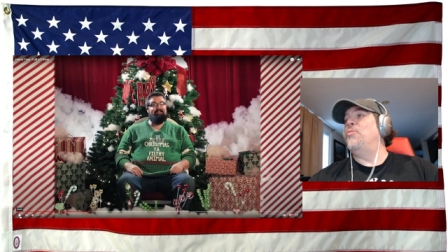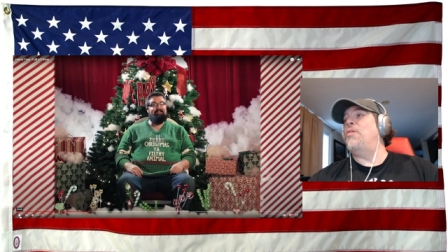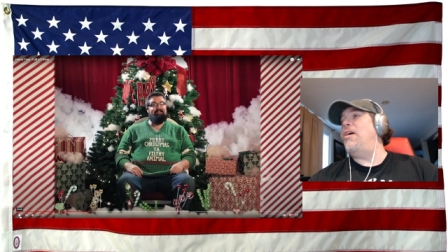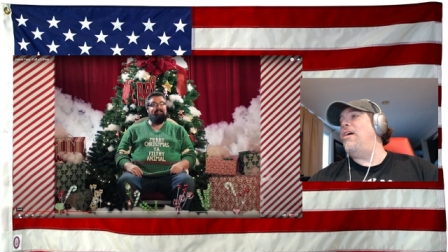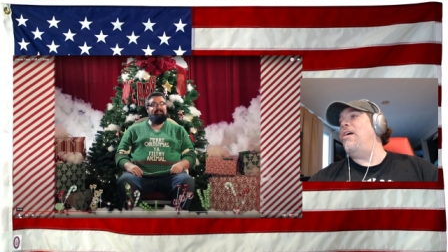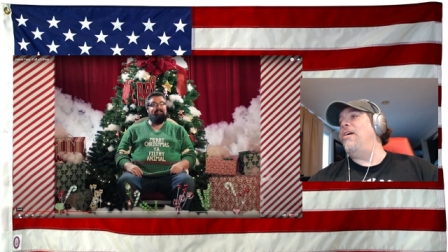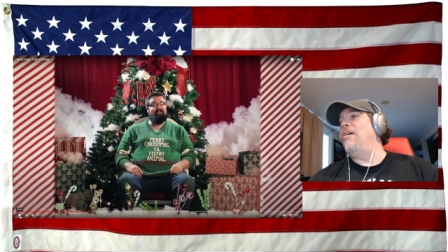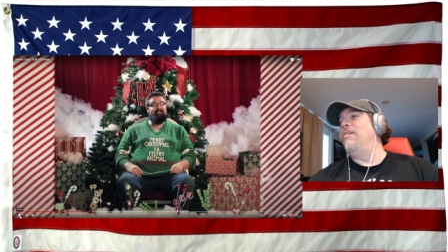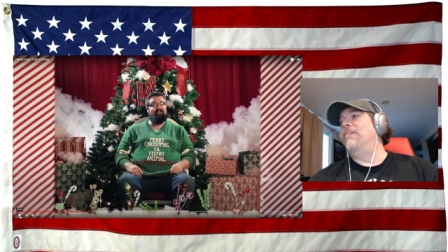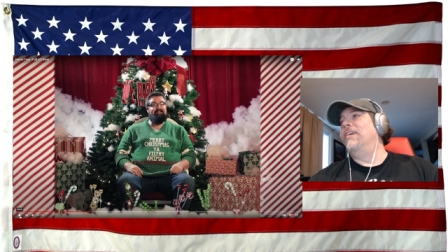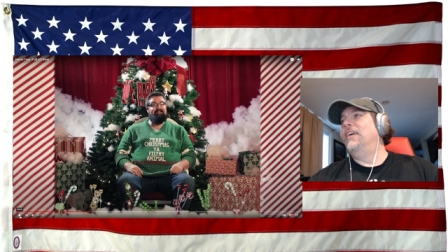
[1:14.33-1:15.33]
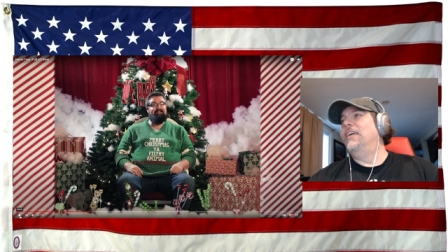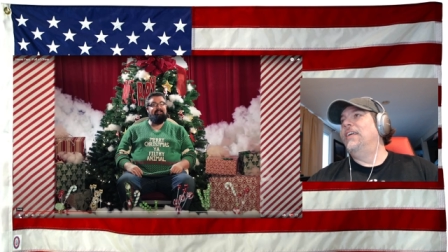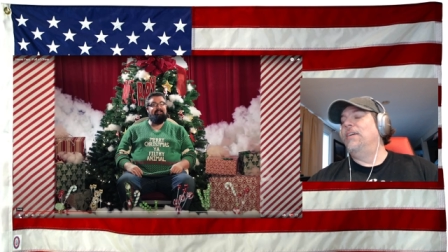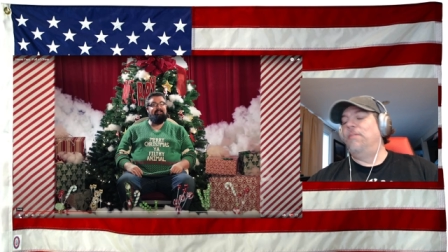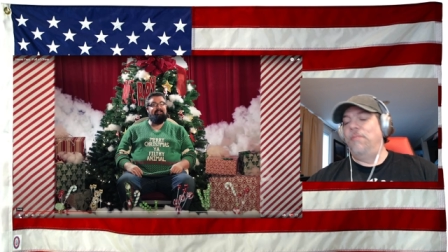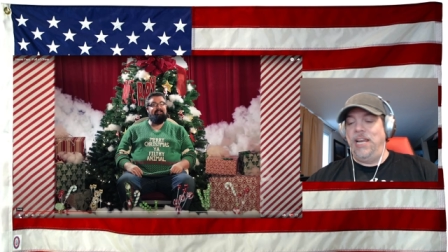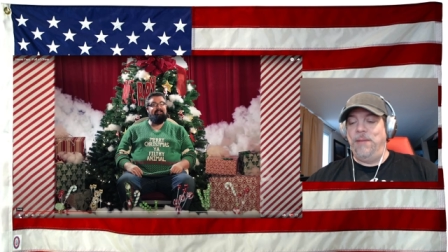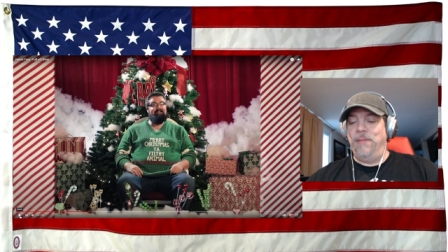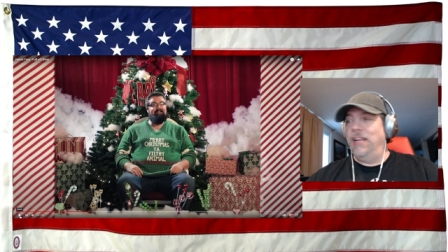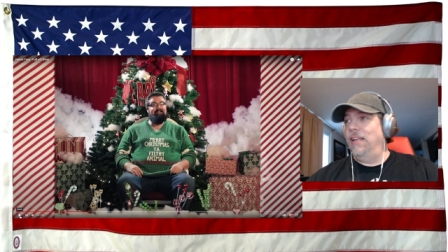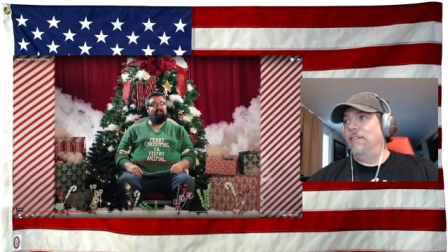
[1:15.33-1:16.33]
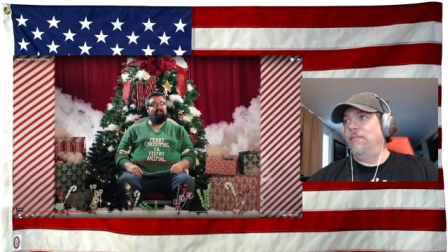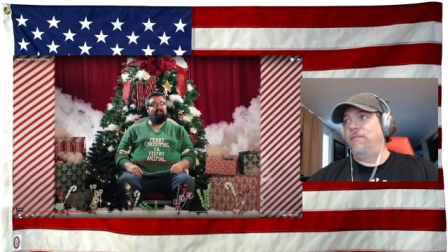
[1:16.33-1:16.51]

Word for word: Whoa! Wait a minute.